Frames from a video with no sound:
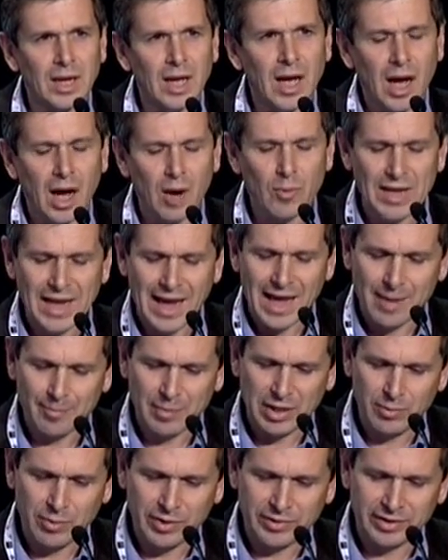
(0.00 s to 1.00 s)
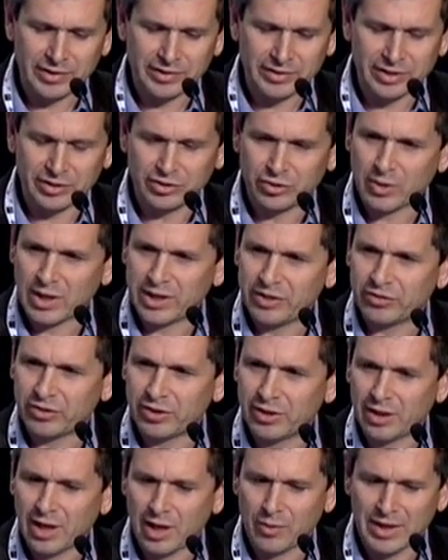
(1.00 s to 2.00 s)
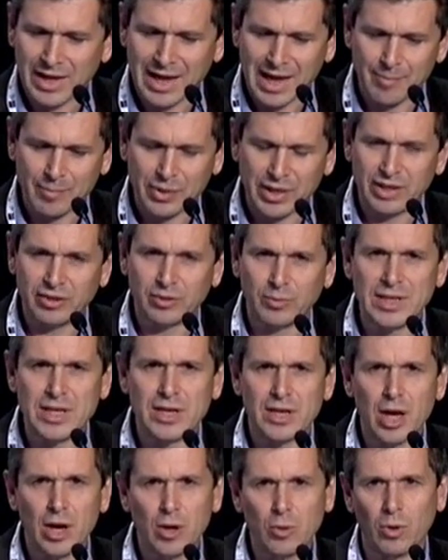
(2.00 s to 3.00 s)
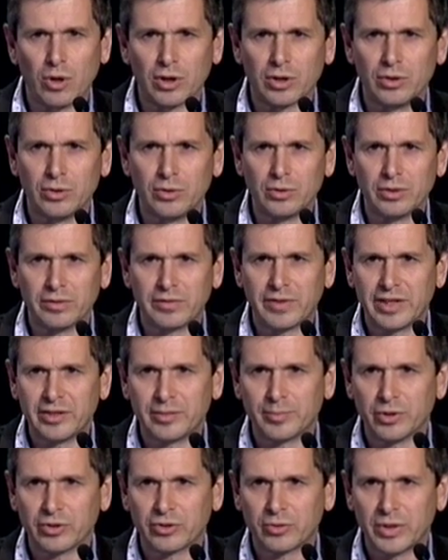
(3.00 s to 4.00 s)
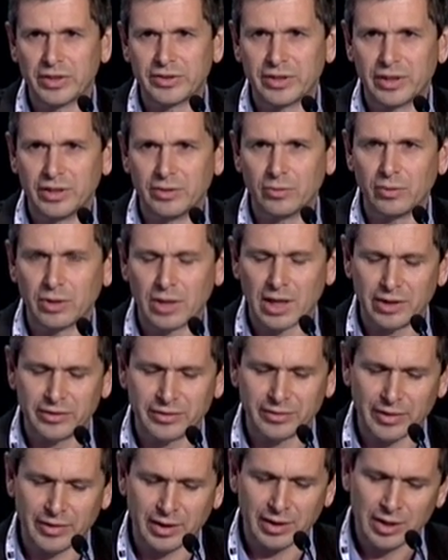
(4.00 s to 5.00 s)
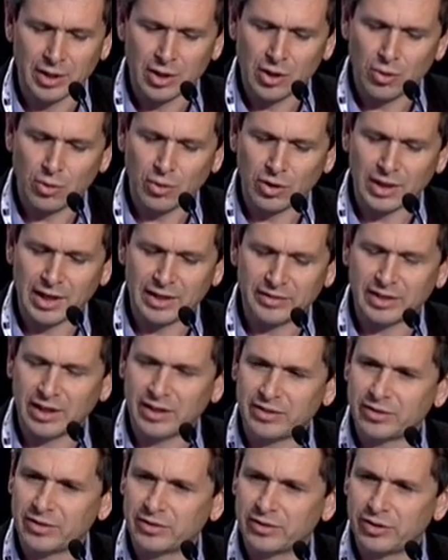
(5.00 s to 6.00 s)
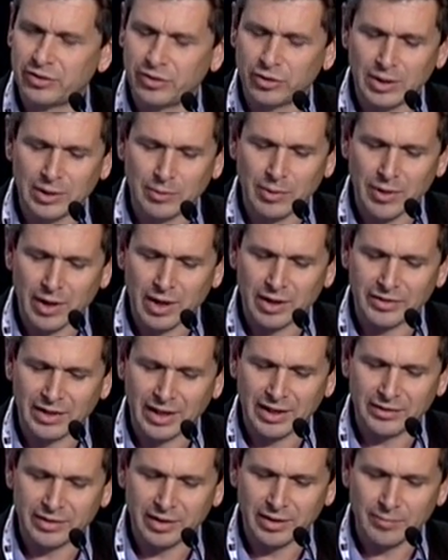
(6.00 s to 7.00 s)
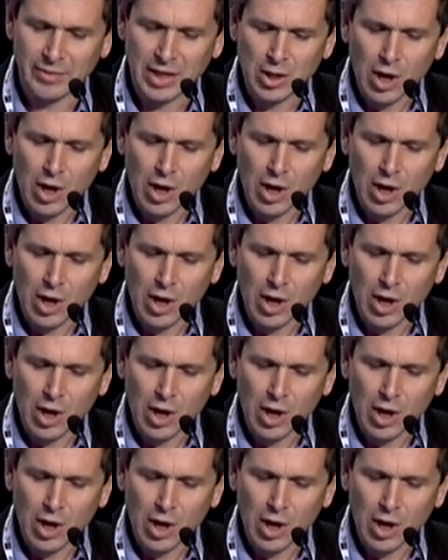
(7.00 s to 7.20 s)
Are we happy with this situation? Are we happy? Do we know what Google, Facebook, Twitter, and all kinds of other organizations are doing with our data?